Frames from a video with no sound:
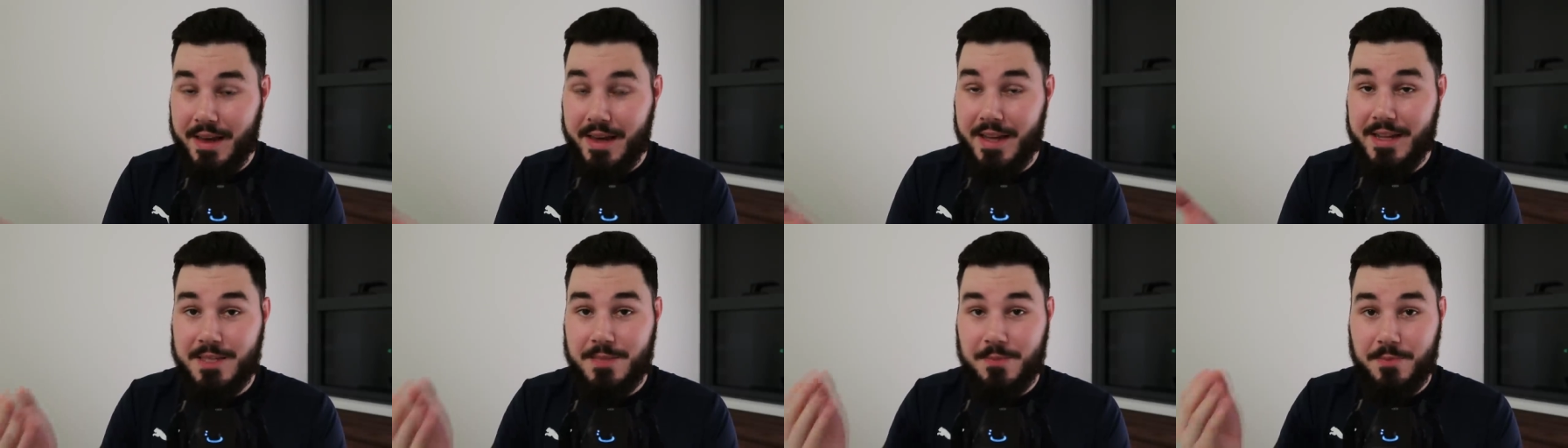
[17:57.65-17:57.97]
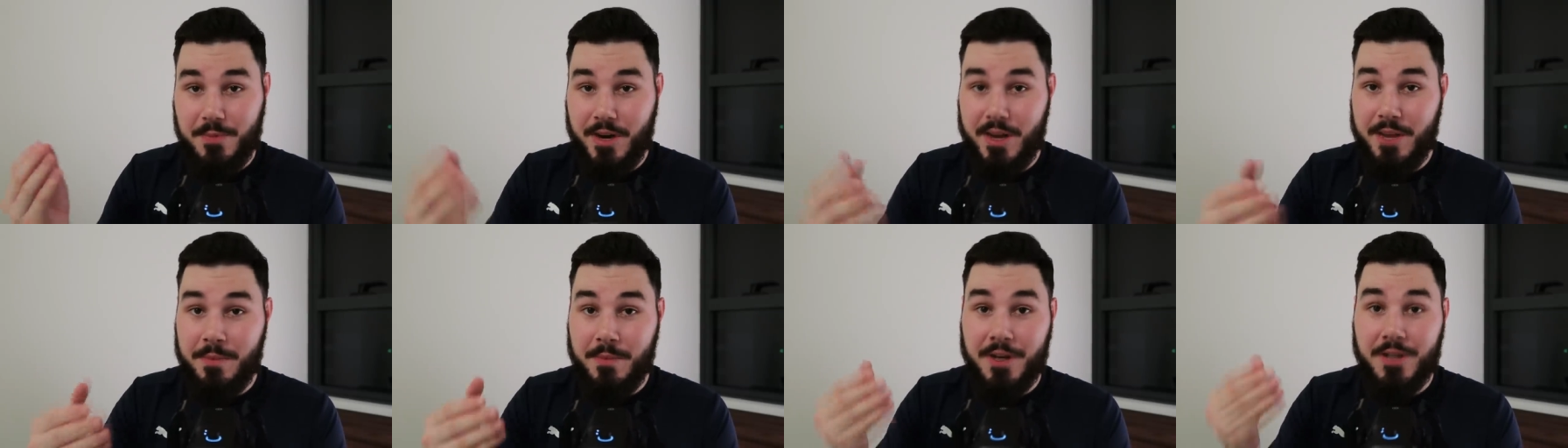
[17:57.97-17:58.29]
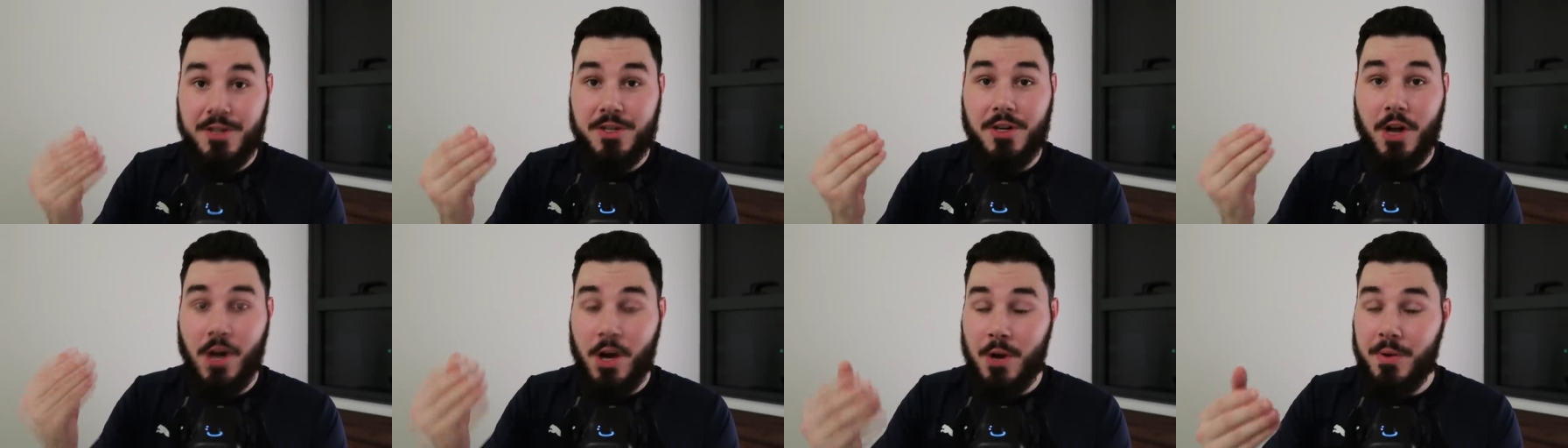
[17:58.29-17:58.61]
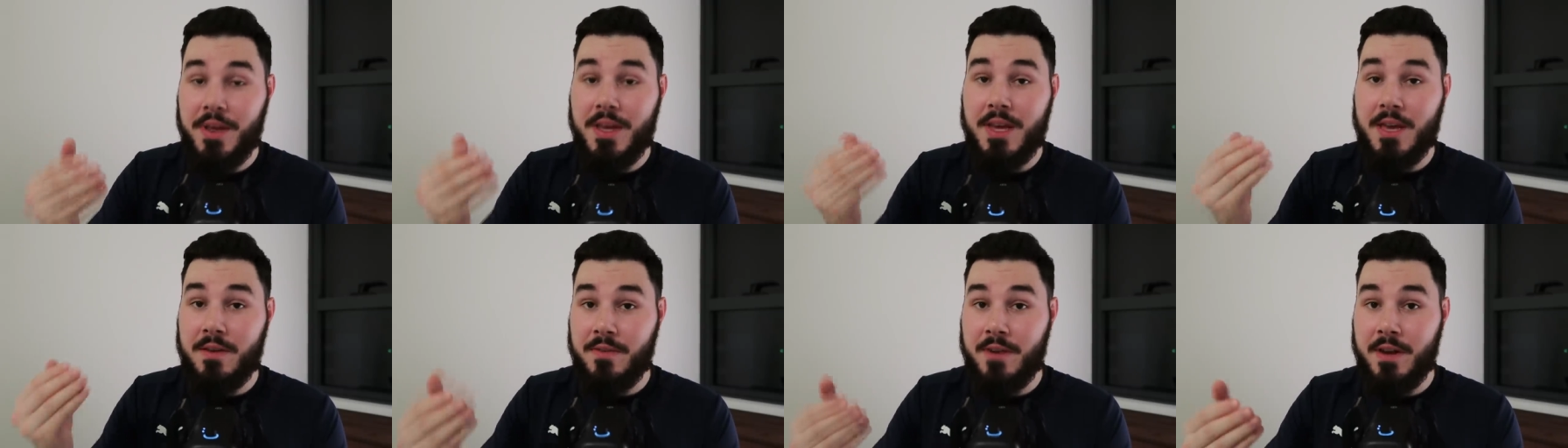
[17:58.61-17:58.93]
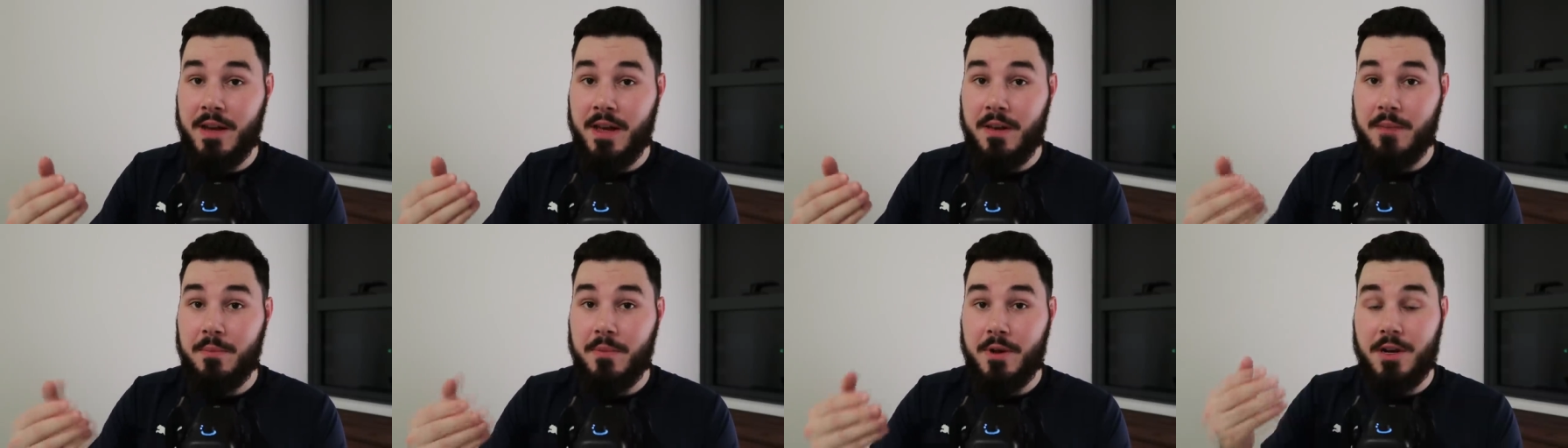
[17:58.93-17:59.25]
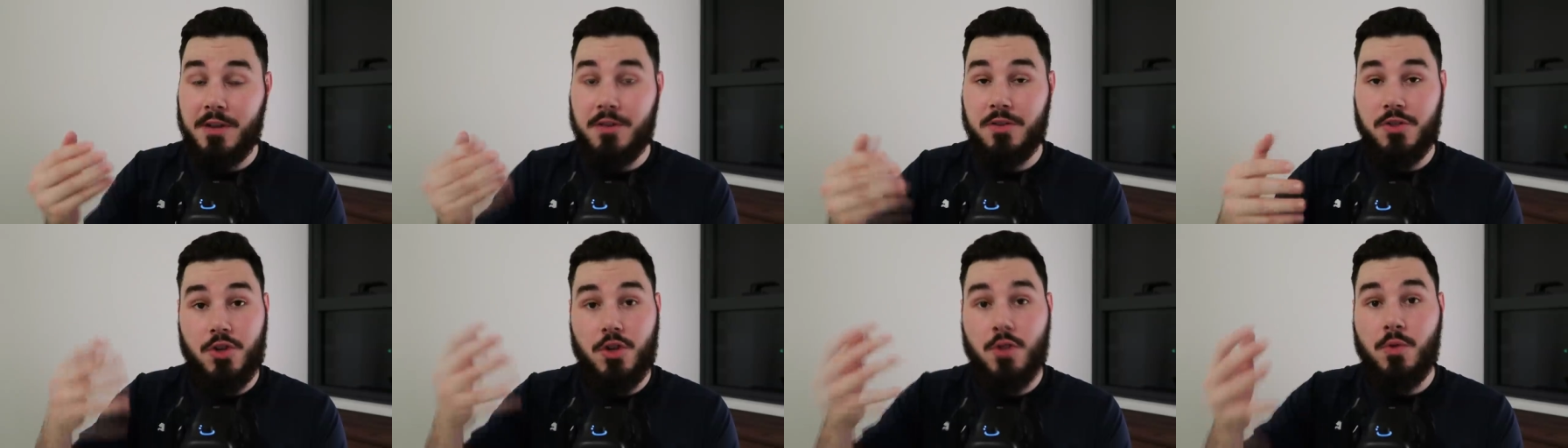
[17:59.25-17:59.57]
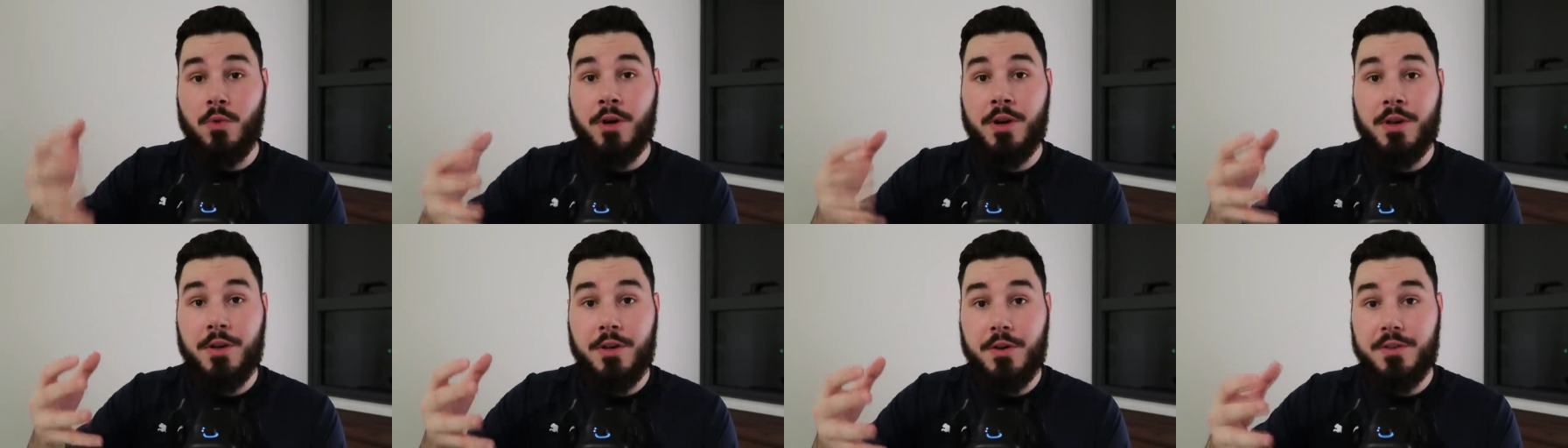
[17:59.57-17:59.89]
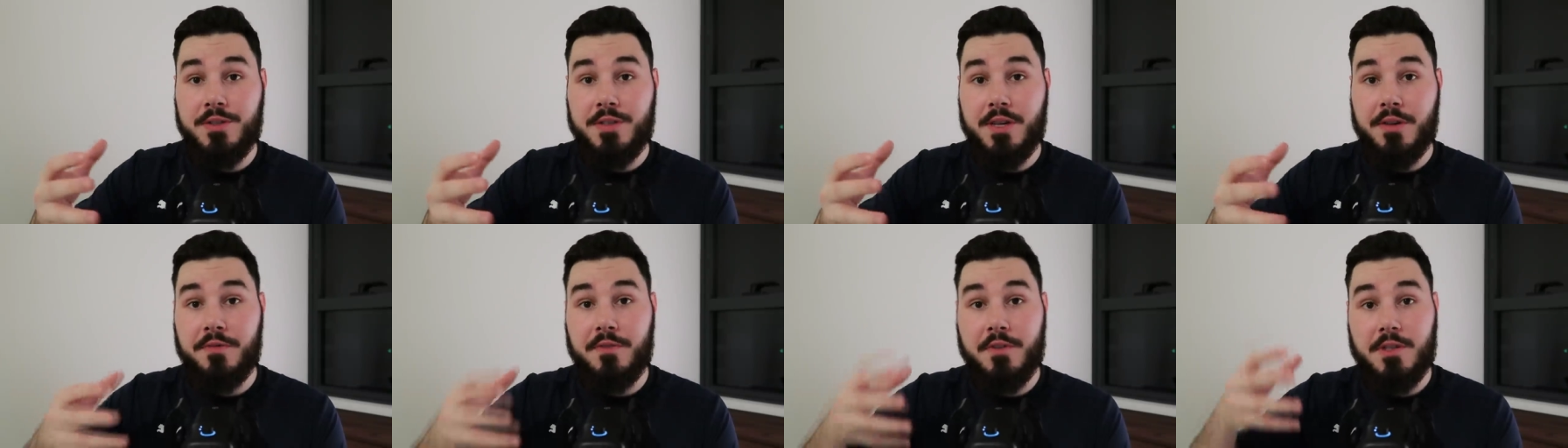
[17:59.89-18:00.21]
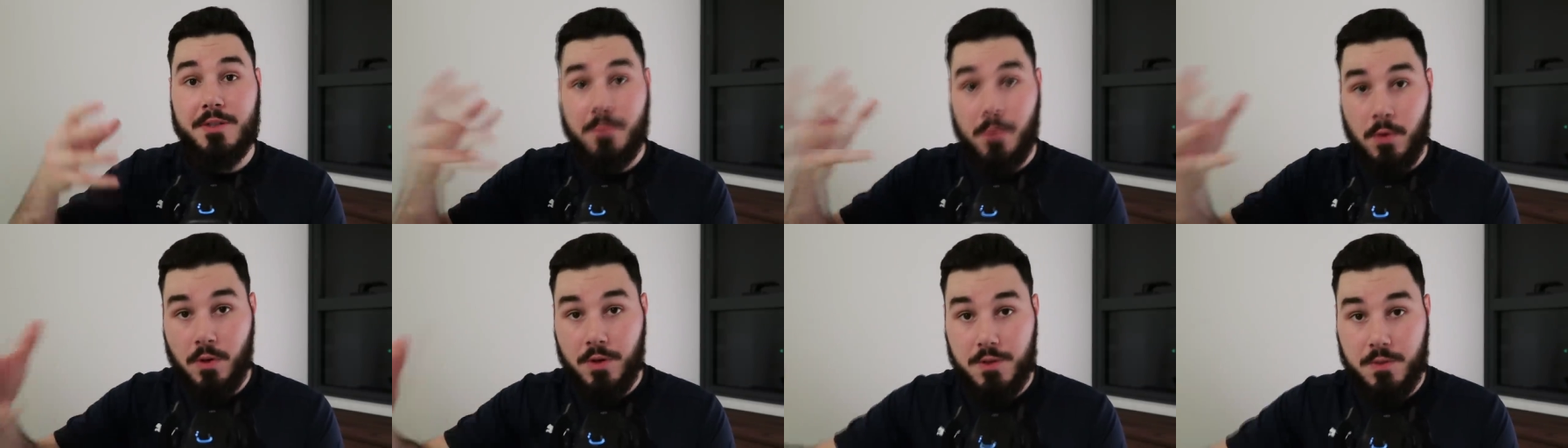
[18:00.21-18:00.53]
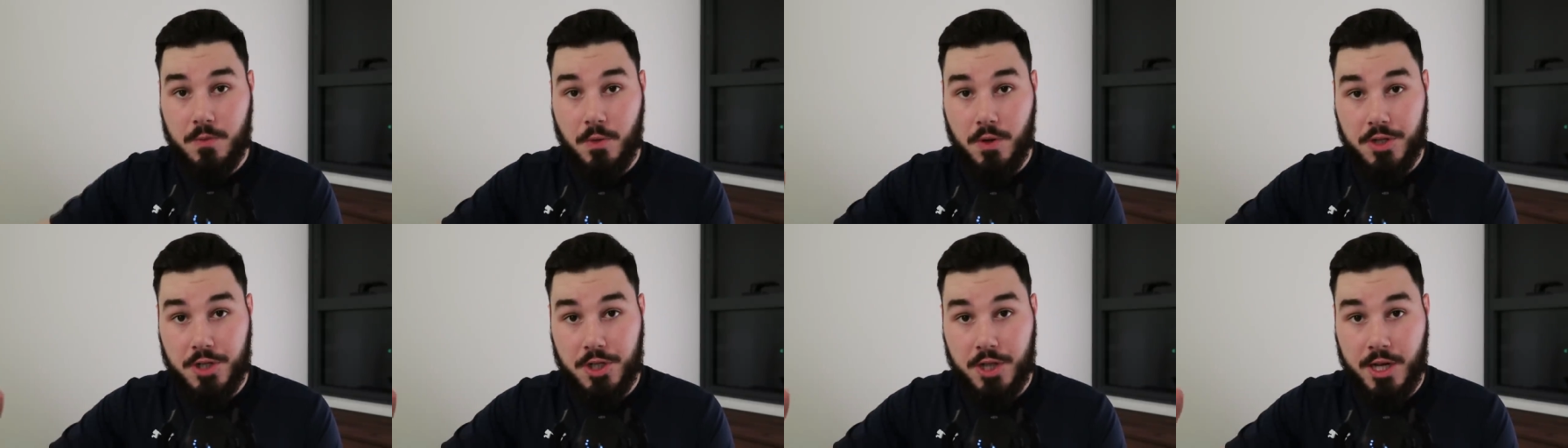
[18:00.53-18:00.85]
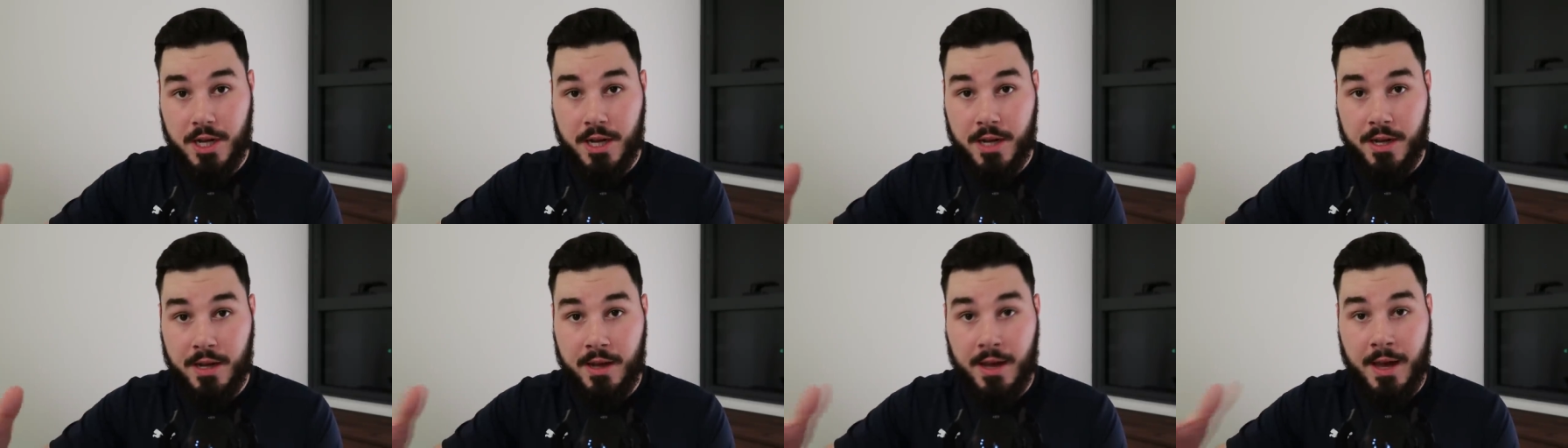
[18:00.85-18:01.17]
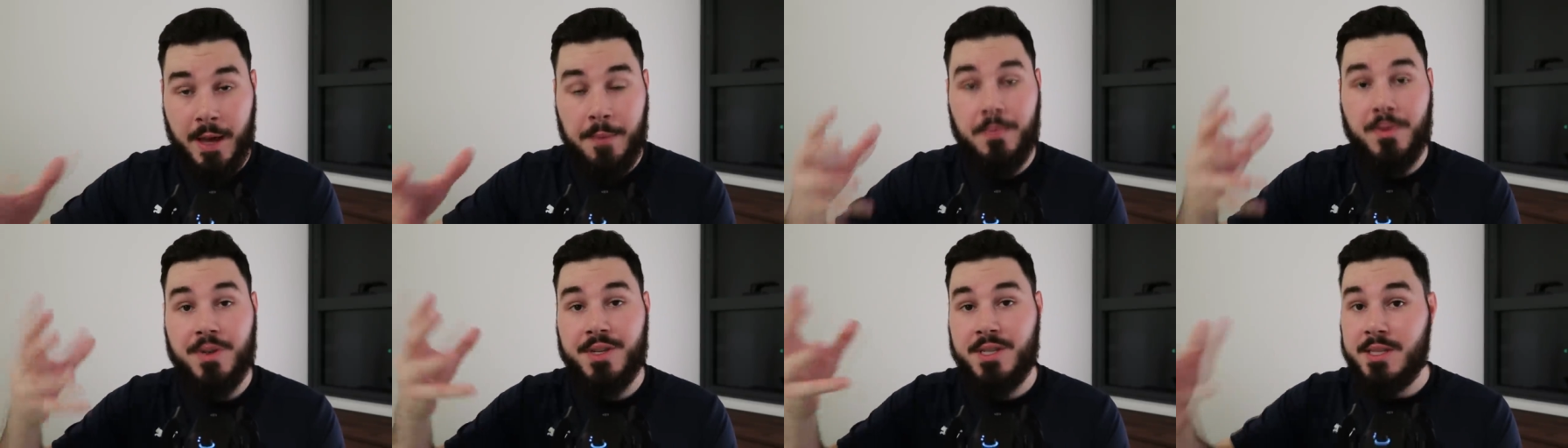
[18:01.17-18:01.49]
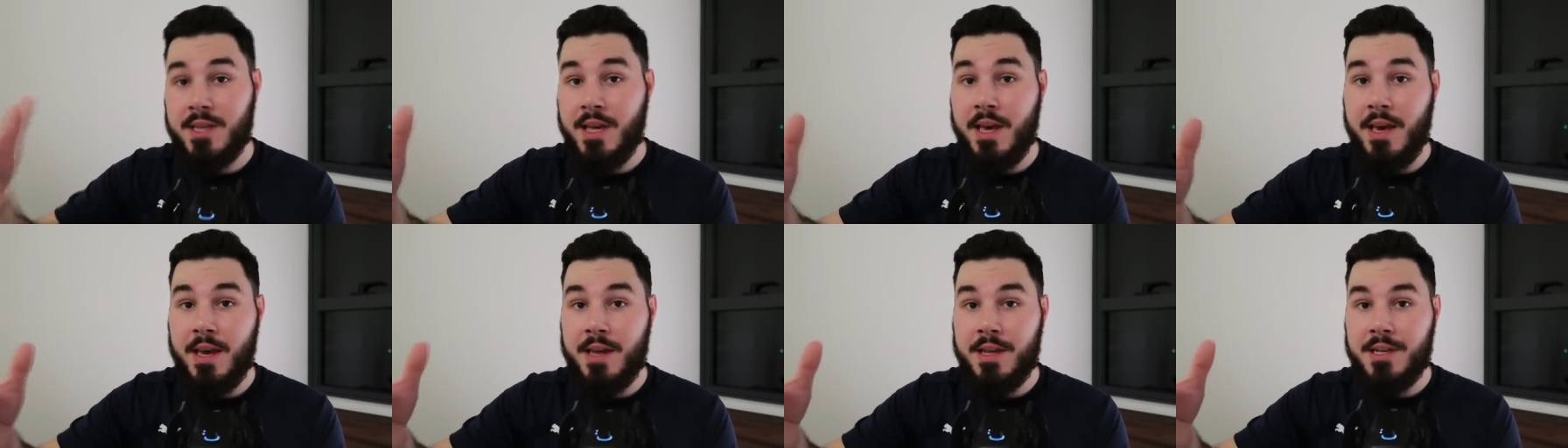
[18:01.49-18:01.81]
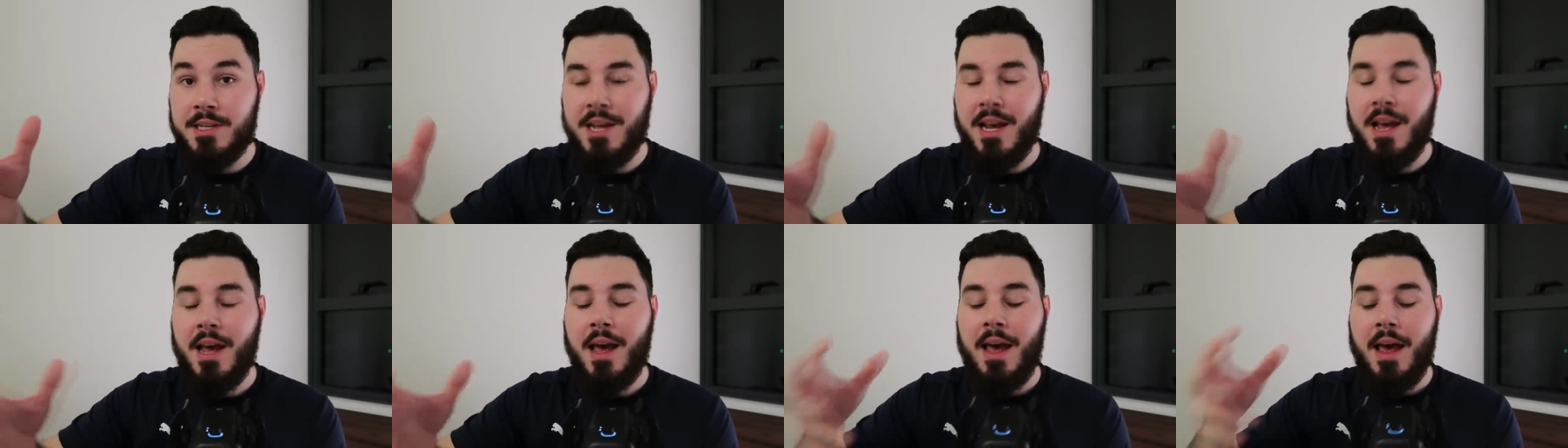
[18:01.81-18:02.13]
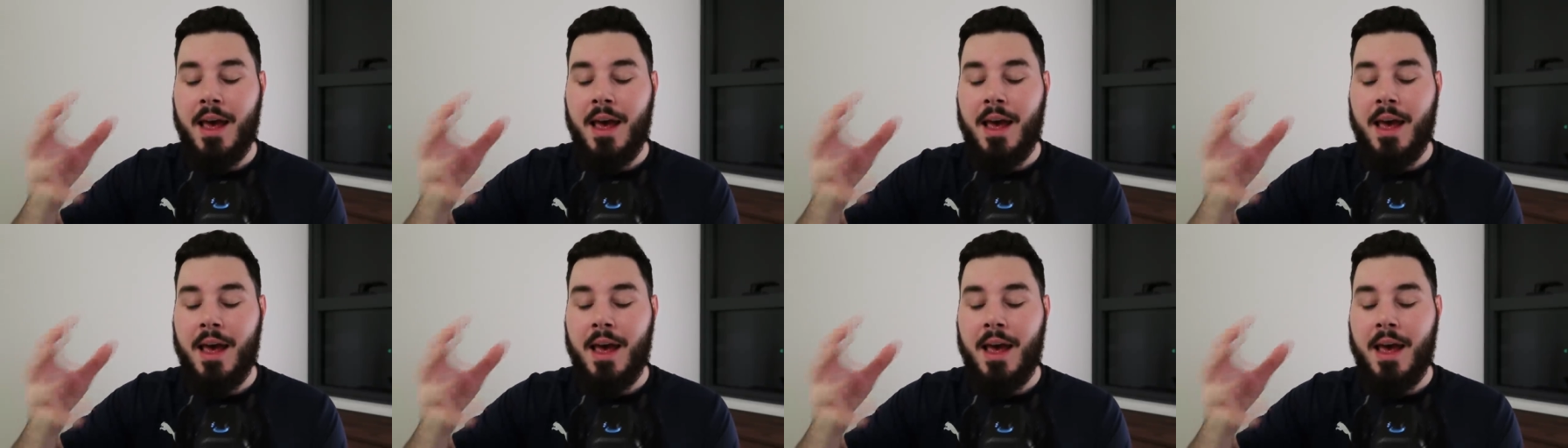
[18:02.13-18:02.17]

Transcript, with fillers: It's pretty much you're only giving it because you want to use it for sports washing and prestige